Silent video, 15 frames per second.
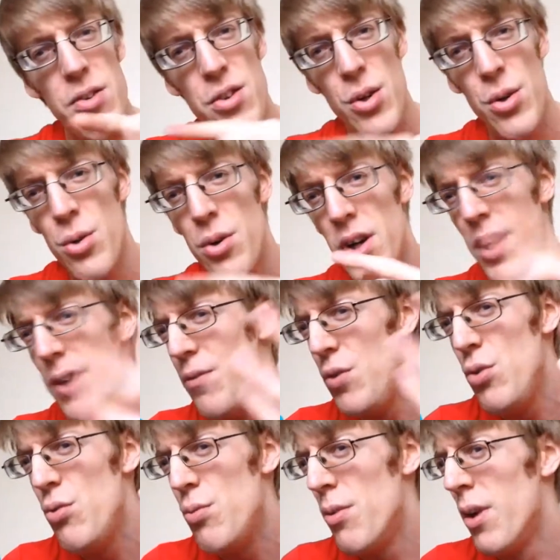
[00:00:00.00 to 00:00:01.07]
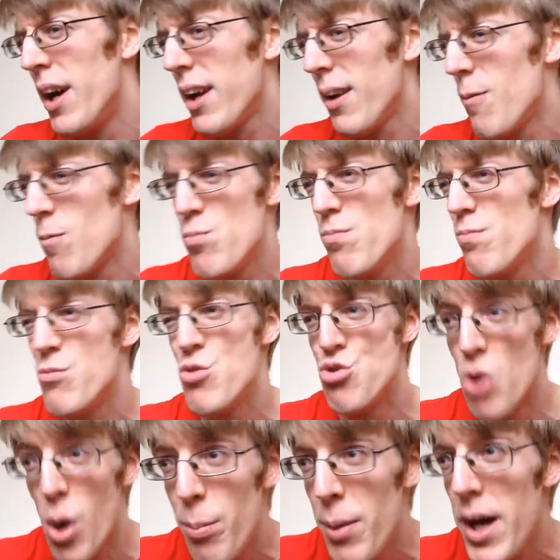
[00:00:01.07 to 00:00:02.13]
So if you like
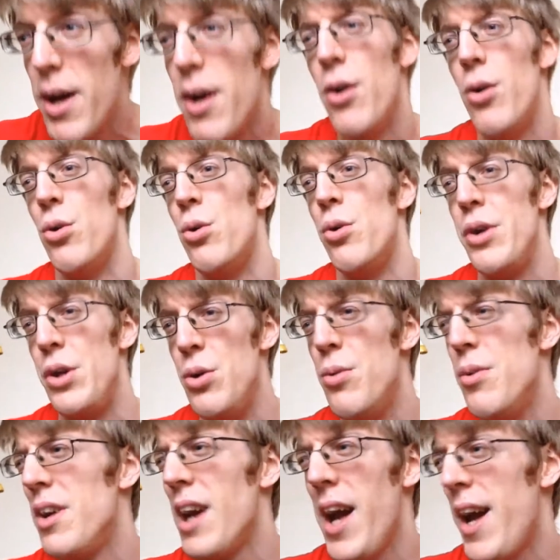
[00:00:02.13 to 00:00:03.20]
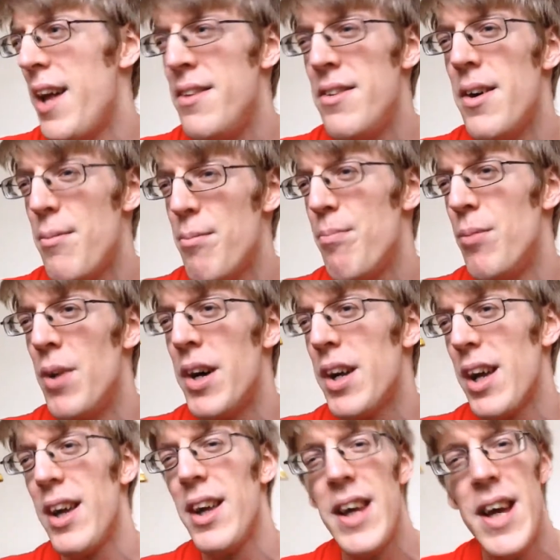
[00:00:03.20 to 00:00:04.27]
drop it or you end up
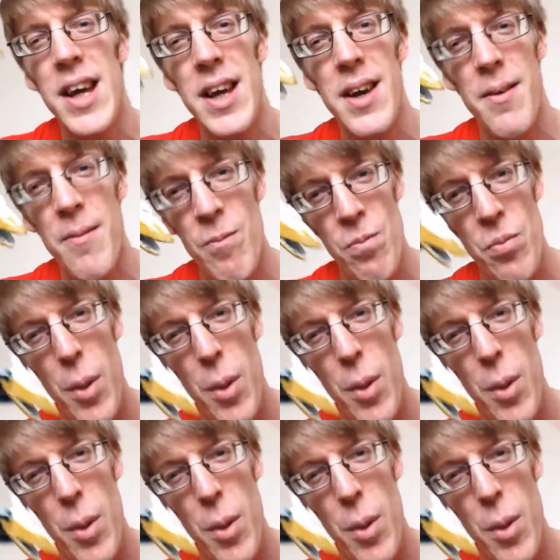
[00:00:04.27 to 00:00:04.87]
like getting it